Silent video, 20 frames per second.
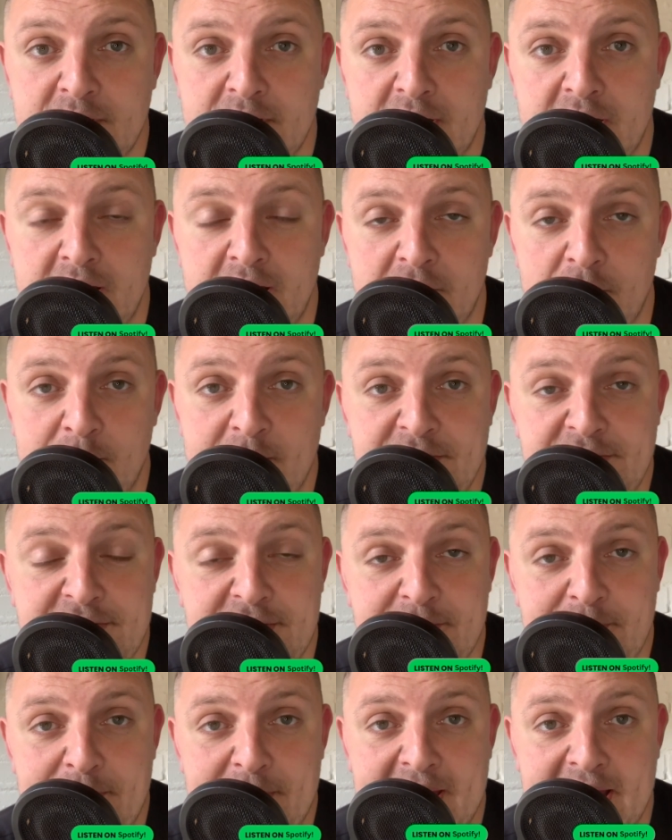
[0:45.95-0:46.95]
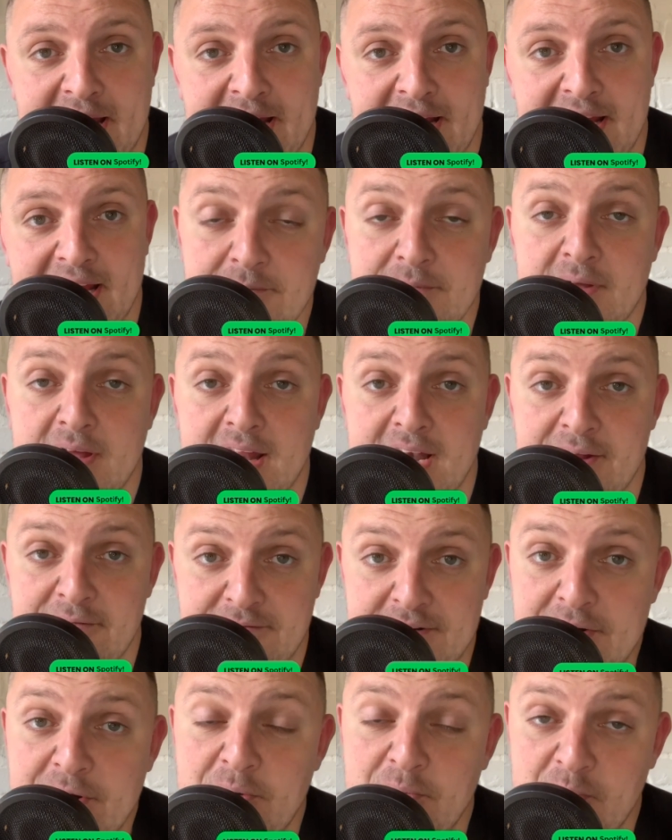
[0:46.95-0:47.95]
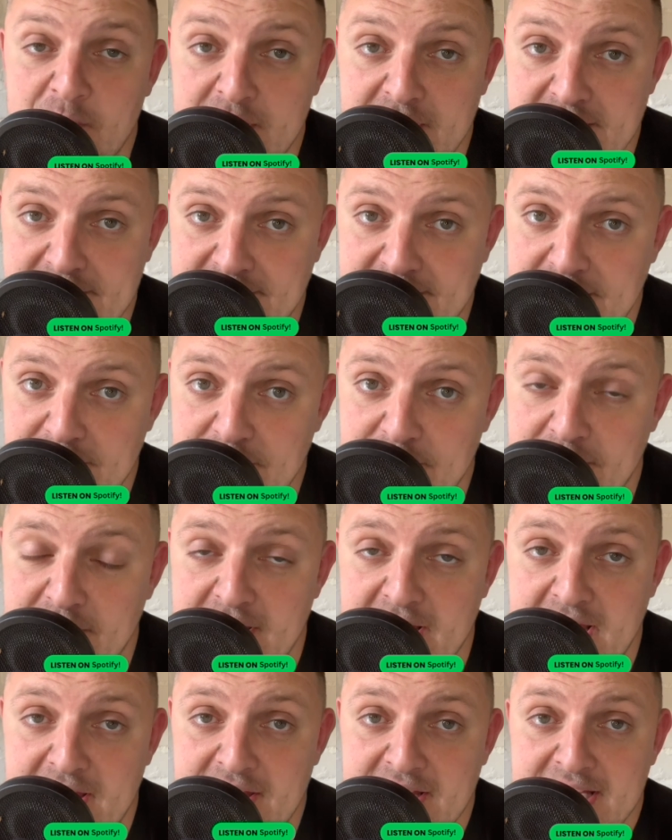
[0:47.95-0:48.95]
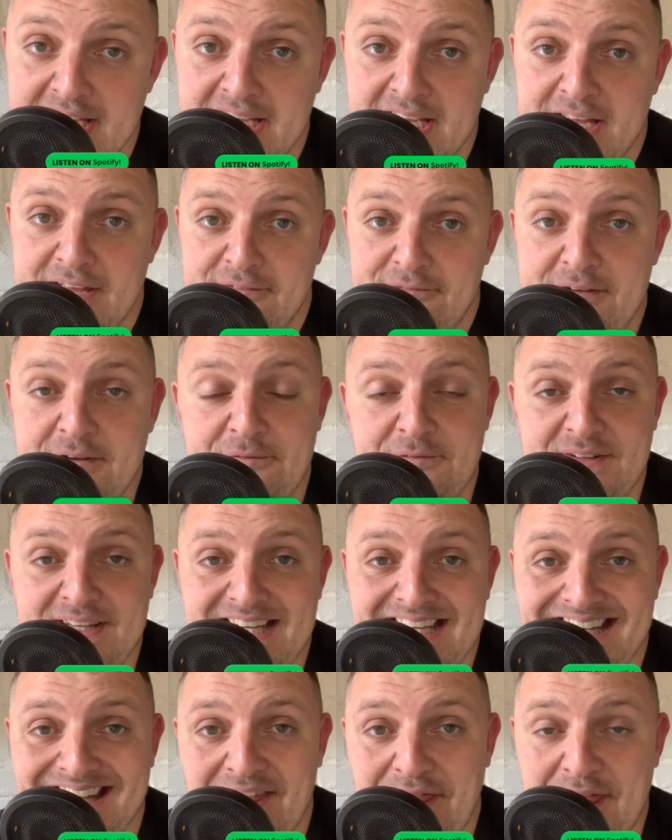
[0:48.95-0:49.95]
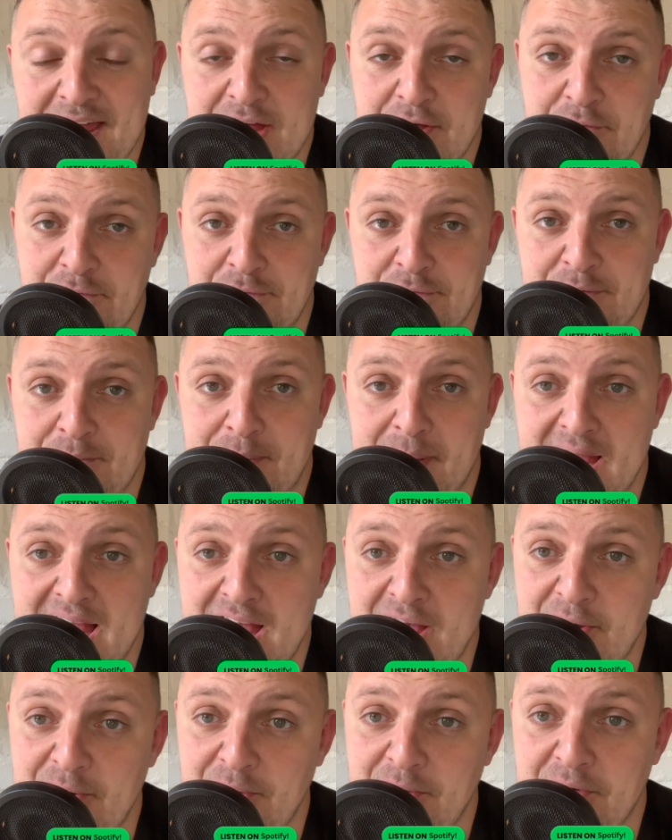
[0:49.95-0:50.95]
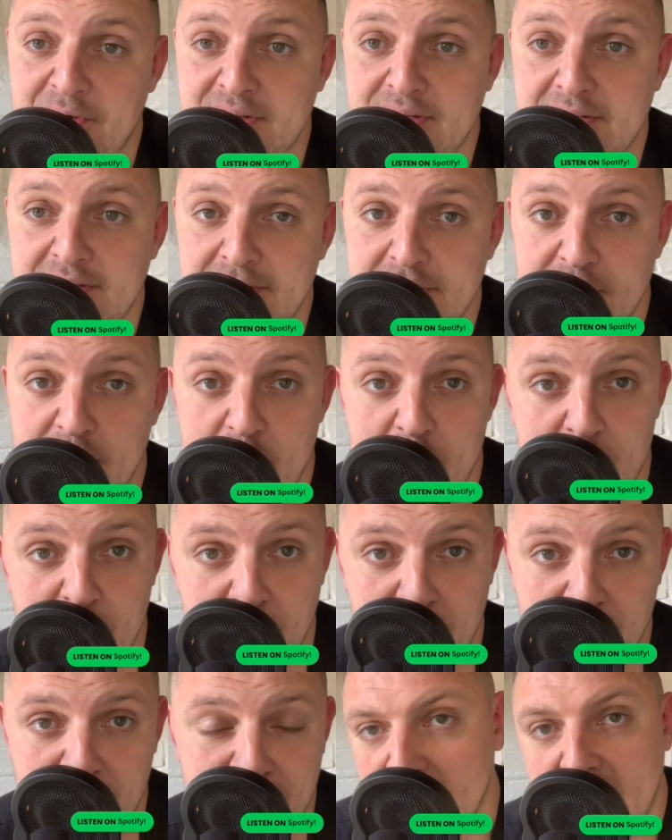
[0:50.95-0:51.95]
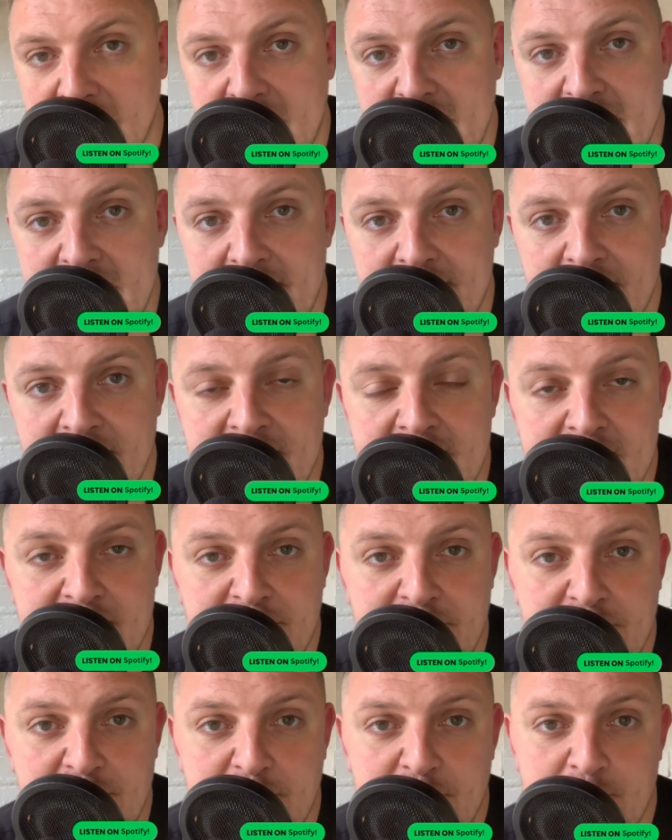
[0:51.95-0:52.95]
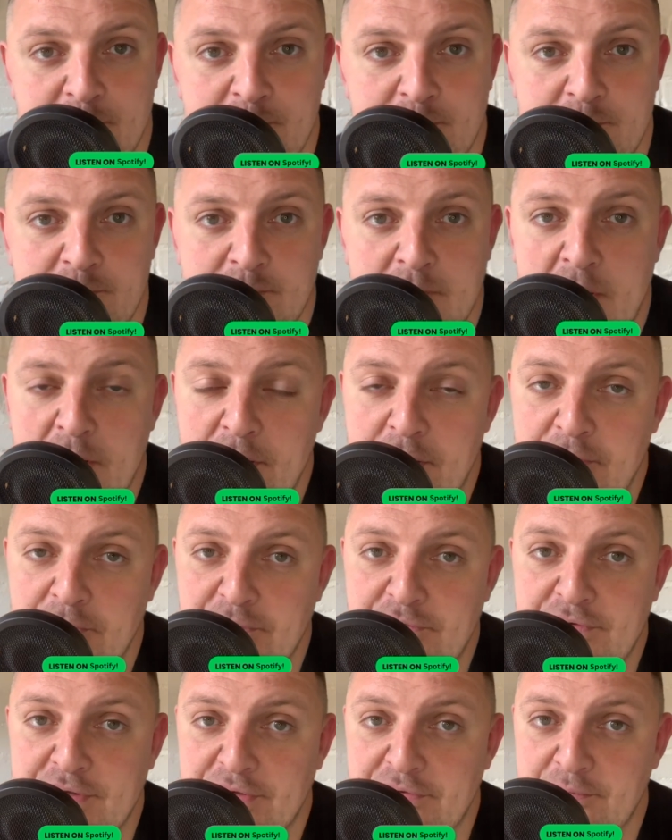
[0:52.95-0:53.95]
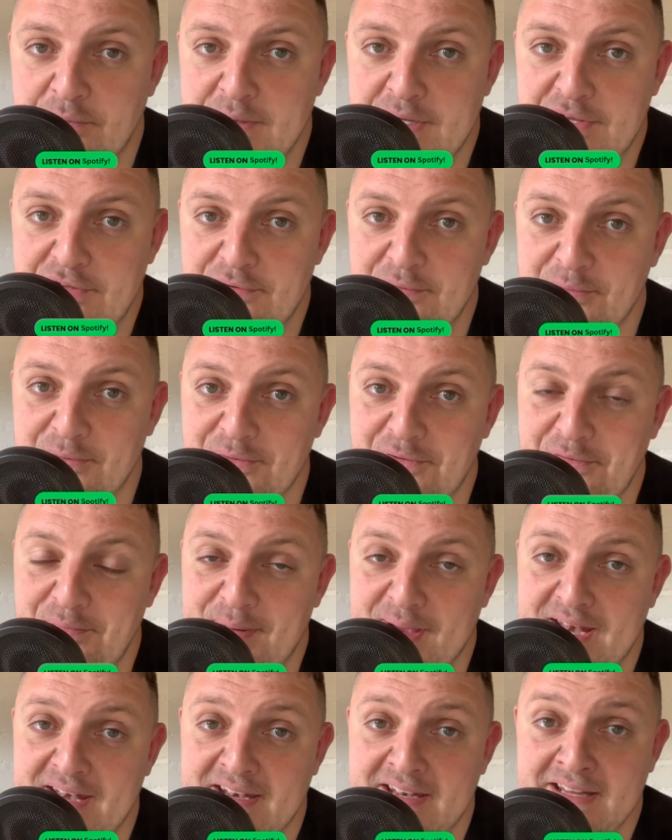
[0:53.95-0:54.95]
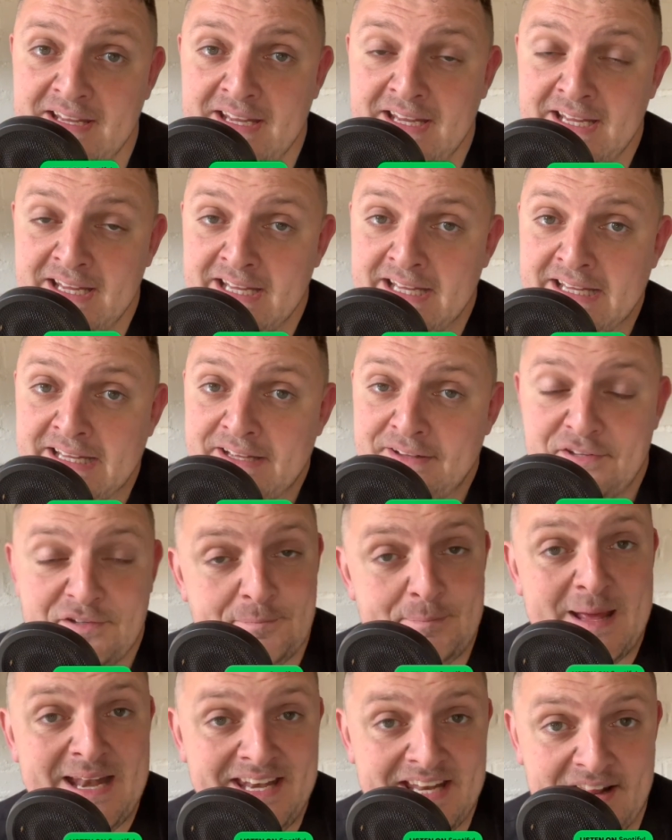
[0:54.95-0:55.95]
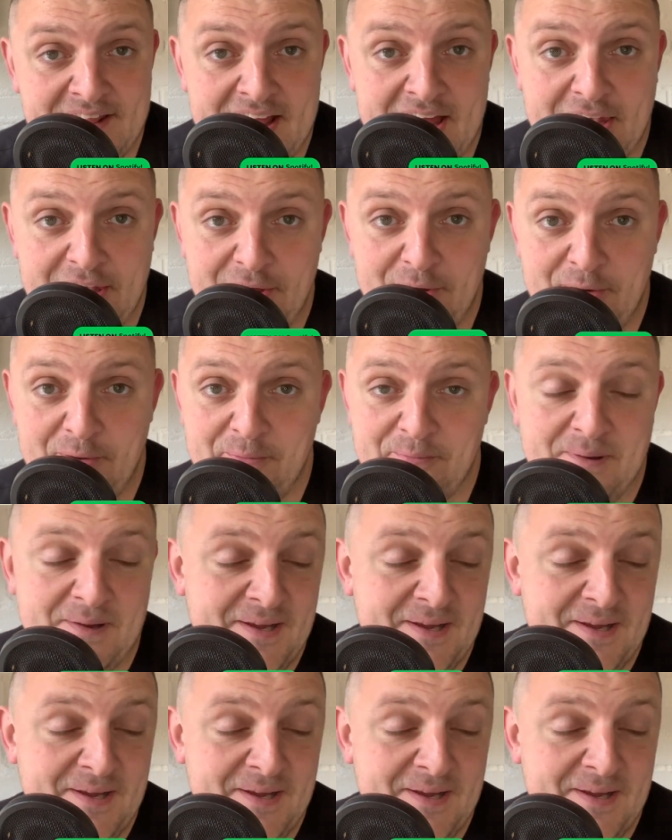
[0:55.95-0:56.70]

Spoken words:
I went to the bank and I very unwisely got a £15,000 loan. And the next month or 6 weeks was spent spending that loan